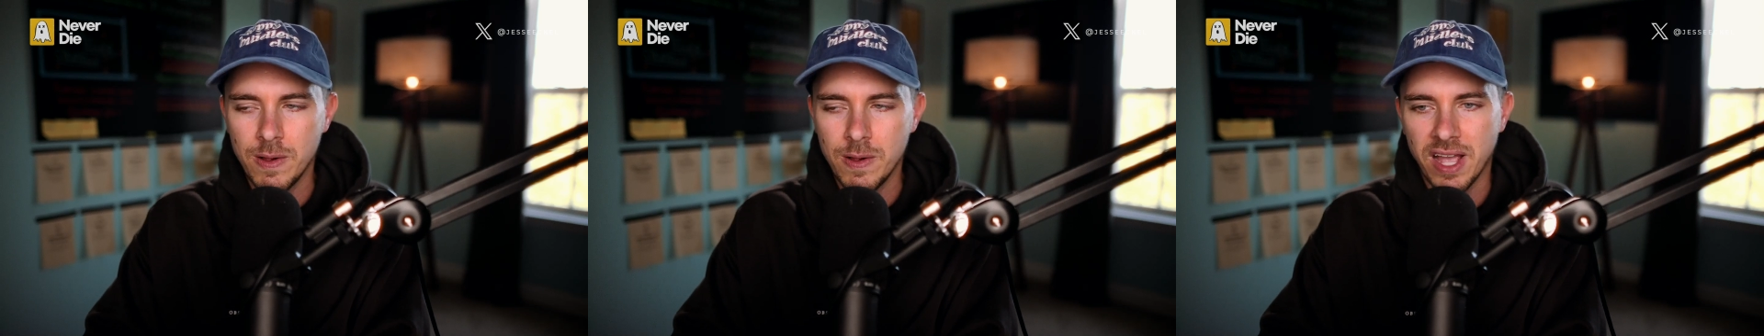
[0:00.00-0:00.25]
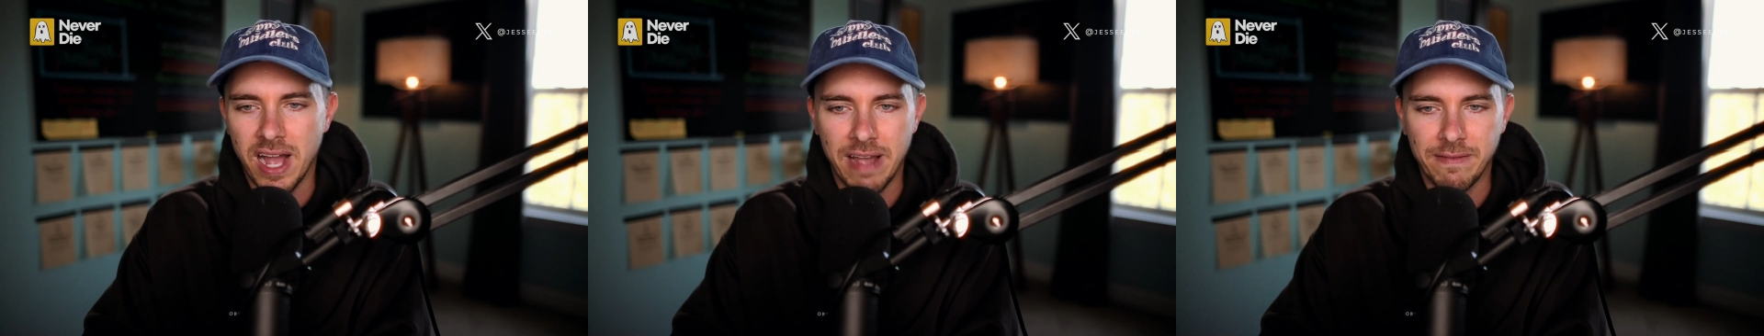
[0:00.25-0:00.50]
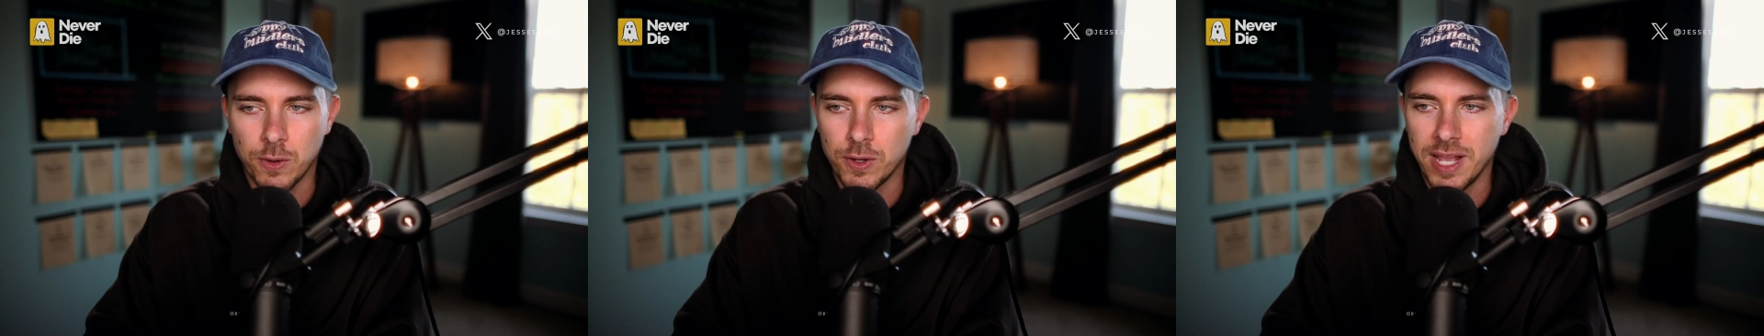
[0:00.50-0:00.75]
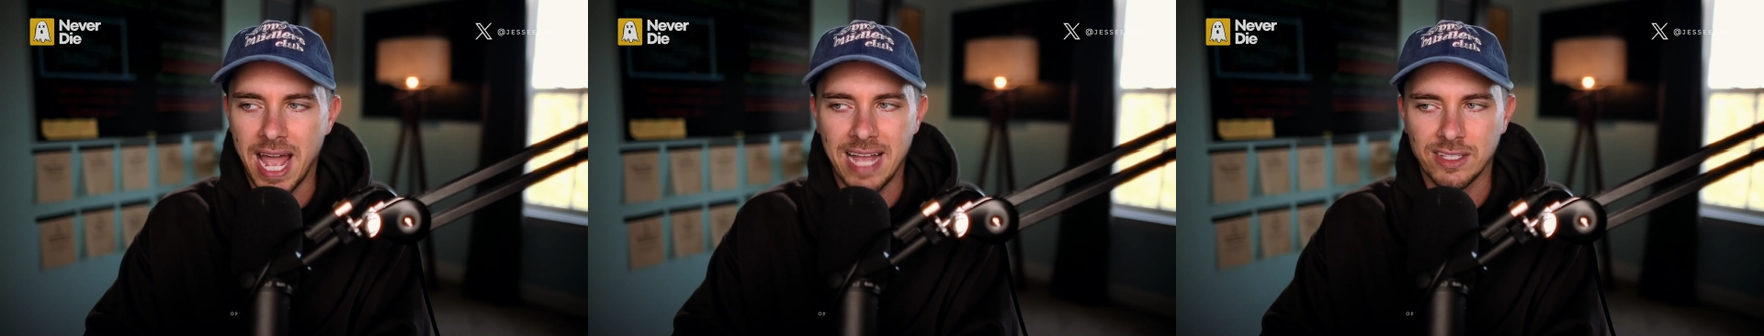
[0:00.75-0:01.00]
I've heard
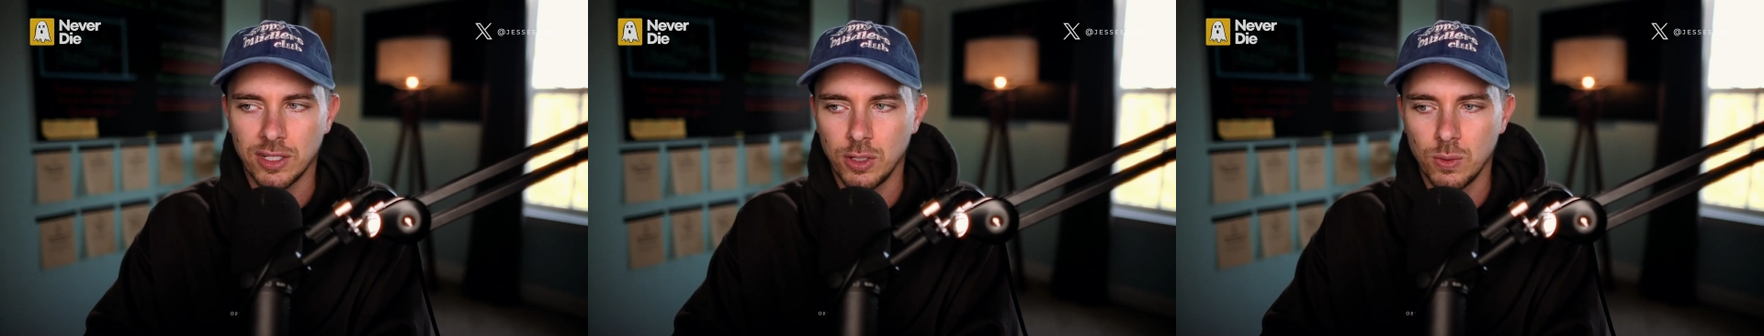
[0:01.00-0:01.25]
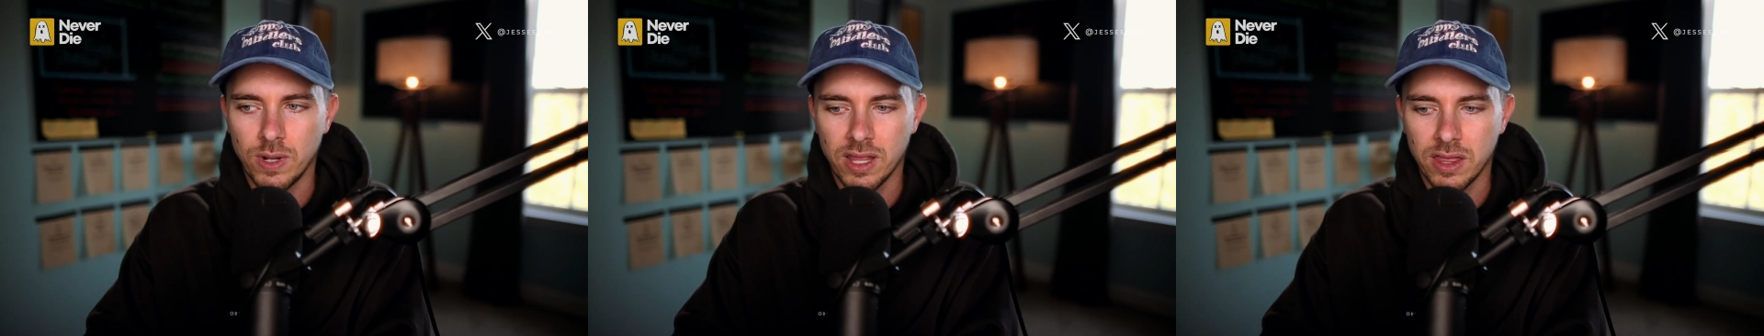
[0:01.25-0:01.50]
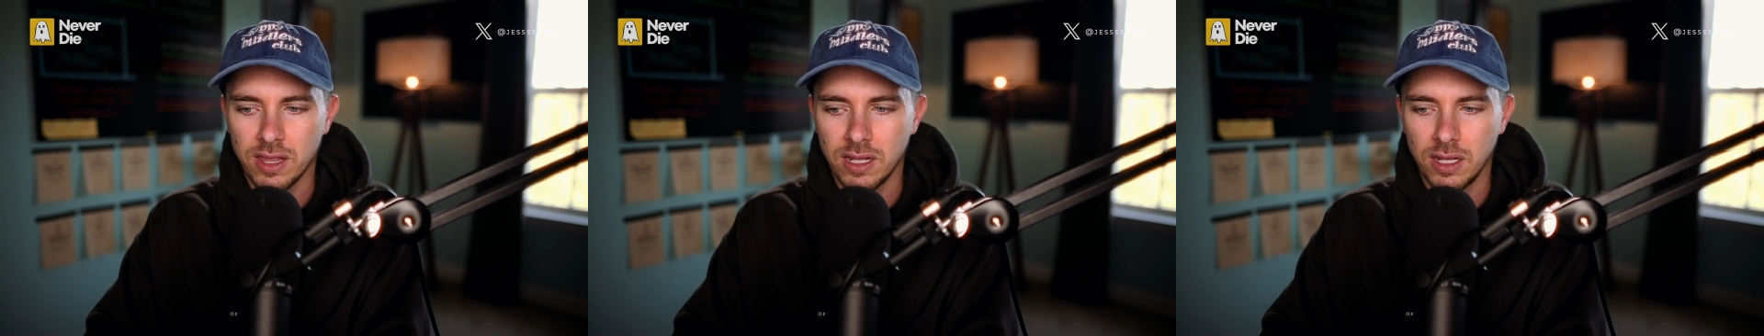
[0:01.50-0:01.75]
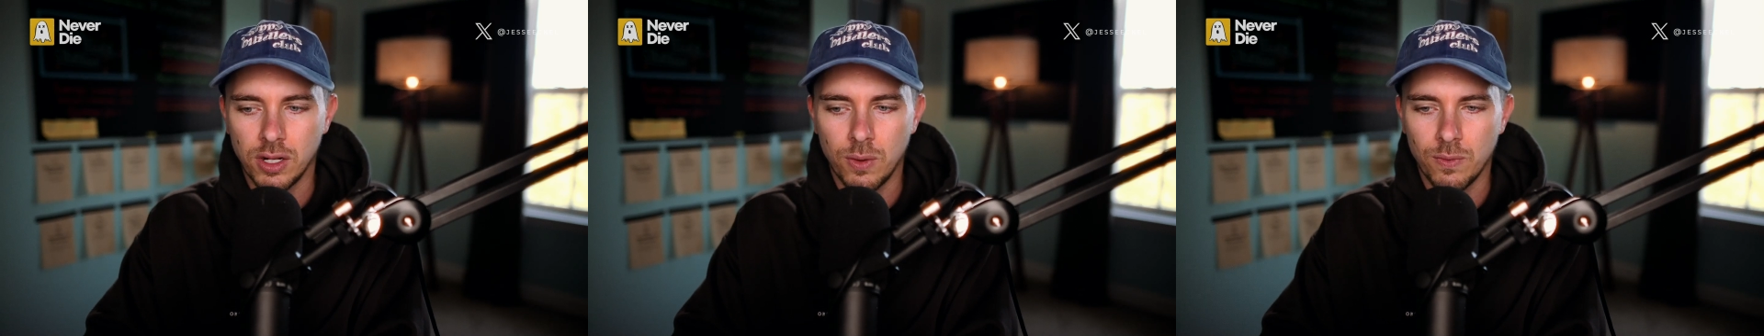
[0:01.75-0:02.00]
it has to do with,
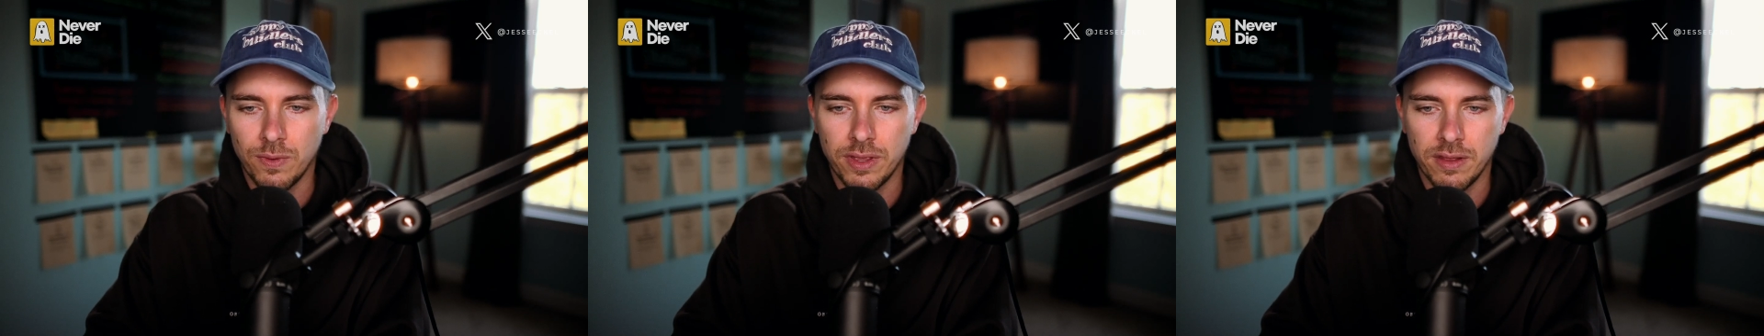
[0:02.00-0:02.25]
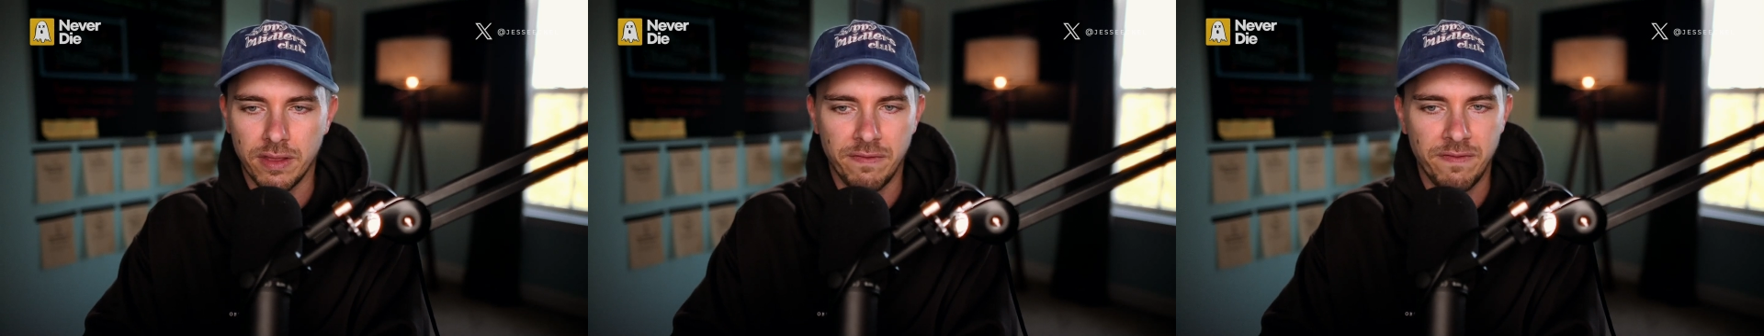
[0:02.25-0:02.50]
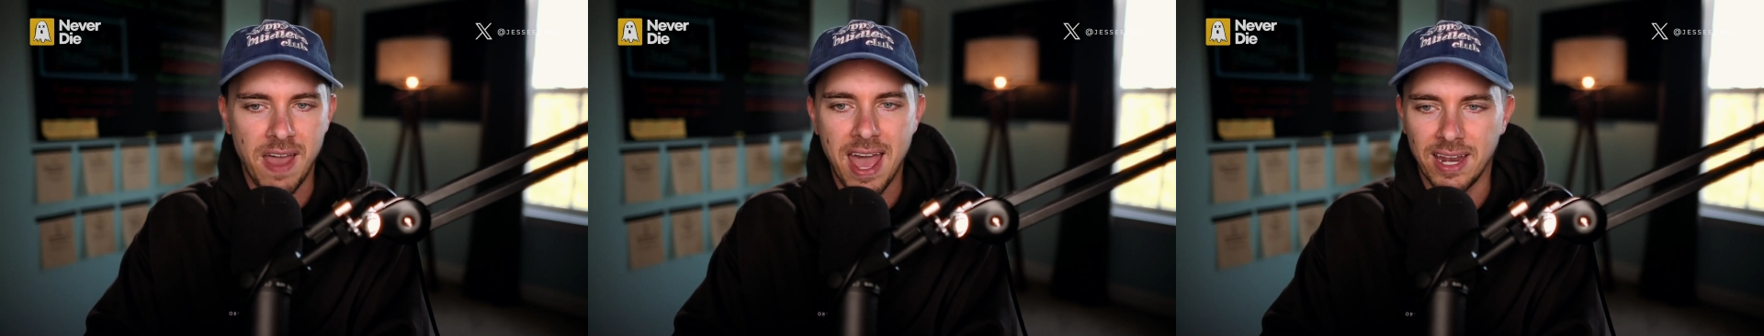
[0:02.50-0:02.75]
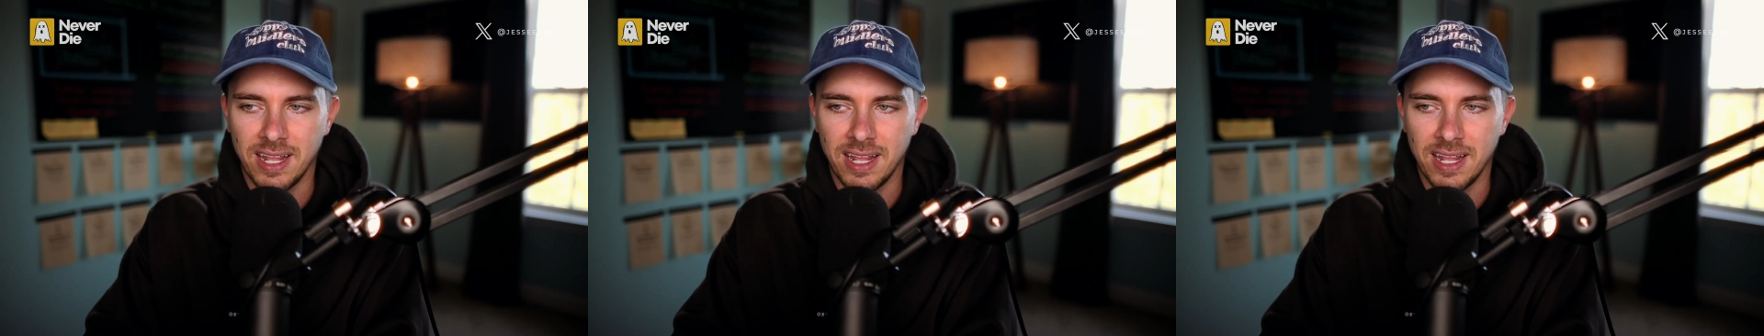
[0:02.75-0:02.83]
the Fed,